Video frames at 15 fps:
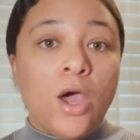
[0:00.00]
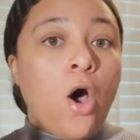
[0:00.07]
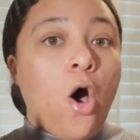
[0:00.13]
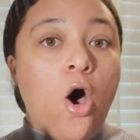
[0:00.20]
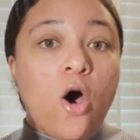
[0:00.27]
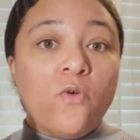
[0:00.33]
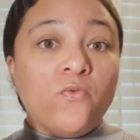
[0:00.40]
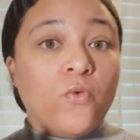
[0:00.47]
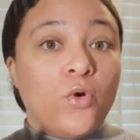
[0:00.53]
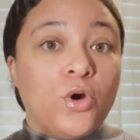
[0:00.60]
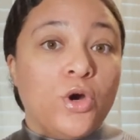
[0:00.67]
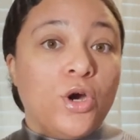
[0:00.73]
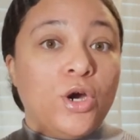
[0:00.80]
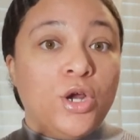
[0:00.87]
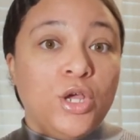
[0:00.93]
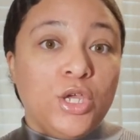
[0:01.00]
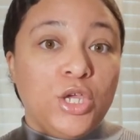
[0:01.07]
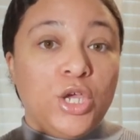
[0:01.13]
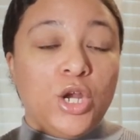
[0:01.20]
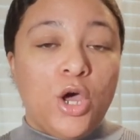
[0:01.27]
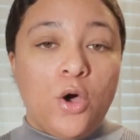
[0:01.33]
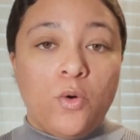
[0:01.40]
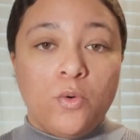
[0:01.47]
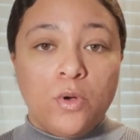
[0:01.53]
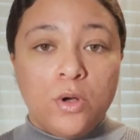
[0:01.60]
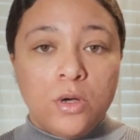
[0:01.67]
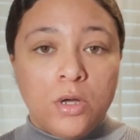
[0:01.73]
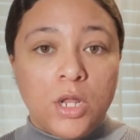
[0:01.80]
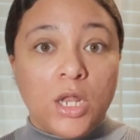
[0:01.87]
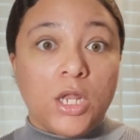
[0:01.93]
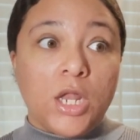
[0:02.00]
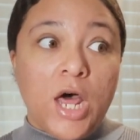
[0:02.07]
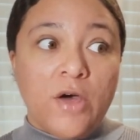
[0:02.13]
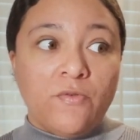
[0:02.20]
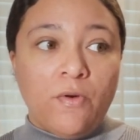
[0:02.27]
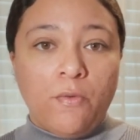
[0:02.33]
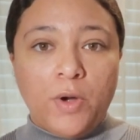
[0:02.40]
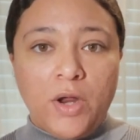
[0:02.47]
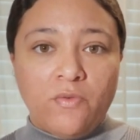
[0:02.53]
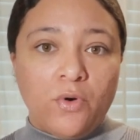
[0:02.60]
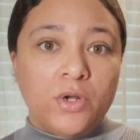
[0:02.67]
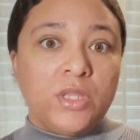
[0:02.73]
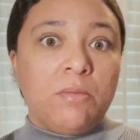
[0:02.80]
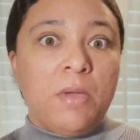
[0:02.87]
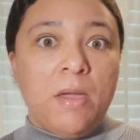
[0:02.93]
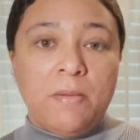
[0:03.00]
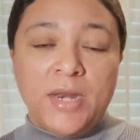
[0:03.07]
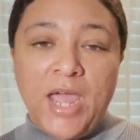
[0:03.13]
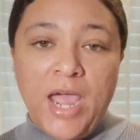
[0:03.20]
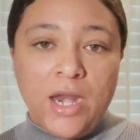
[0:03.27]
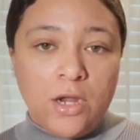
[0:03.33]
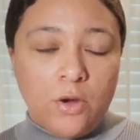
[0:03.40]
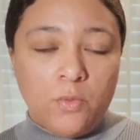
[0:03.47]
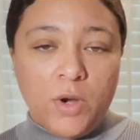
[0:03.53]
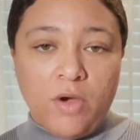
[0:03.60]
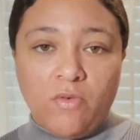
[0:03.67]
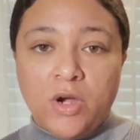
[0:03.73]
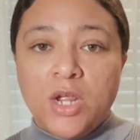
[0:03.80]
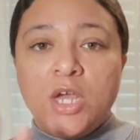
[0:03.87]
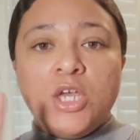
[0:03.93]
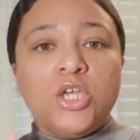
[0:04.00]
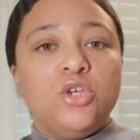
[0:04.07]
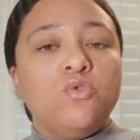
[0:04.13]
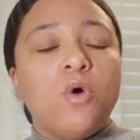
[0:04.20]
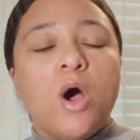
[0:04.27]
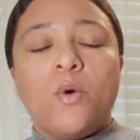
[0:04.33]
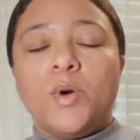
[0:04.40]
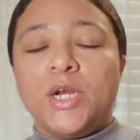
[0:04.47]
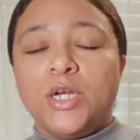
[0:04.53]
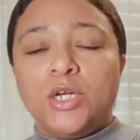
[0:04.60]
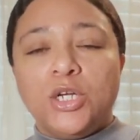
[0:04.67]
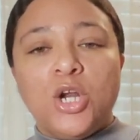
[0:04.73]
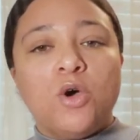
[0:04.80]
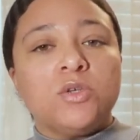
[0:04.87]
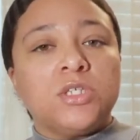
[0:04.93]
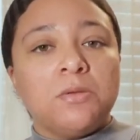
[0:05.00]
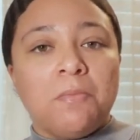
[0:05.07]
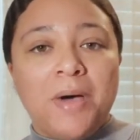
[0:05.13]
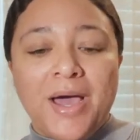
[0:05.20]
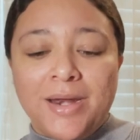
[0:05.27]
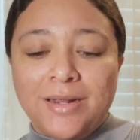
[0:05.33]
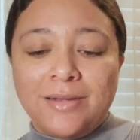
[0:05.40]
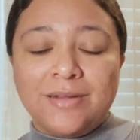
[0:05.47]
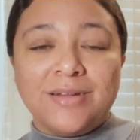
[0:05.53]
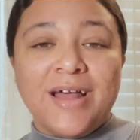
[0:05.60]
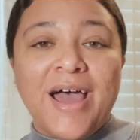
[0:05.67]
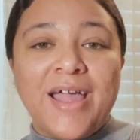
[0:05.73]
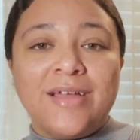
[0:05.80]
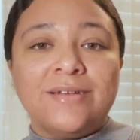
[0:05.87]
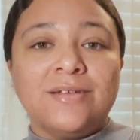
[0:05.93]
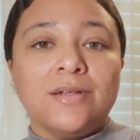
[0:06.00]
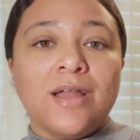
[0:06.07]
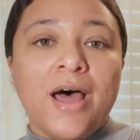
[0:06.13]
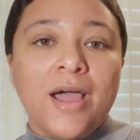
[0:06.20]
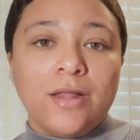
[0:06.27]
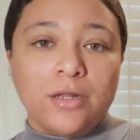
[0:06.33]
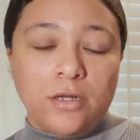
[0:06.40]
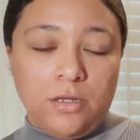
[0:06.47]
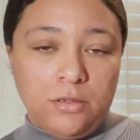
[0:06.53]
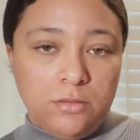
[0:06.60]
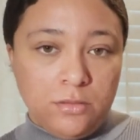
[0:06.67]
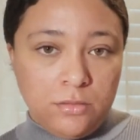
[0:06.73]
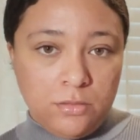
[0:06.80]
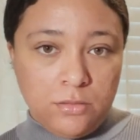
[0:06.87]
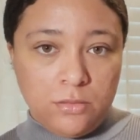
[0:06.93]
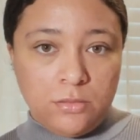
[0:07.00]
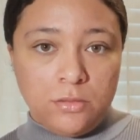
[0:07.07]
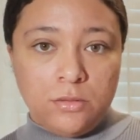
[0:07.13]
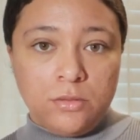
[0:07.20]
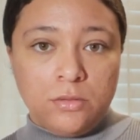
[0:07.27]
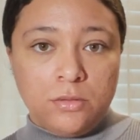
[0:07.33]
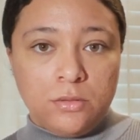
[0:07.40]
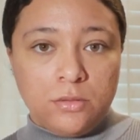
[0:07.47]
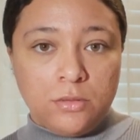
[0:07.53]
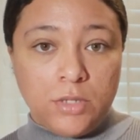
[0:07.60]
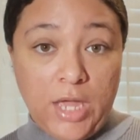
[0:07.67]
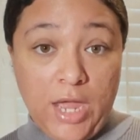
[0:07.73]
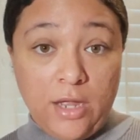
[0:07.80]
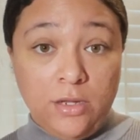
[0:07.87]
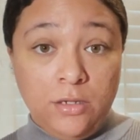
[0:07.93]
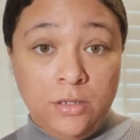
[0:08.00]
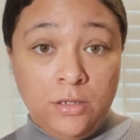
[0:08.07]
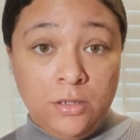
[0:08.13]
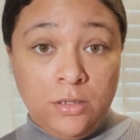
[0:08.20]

All for, you know, love or whatever, or they baby daddy or whatever. You already know somebody like Delilah, okay?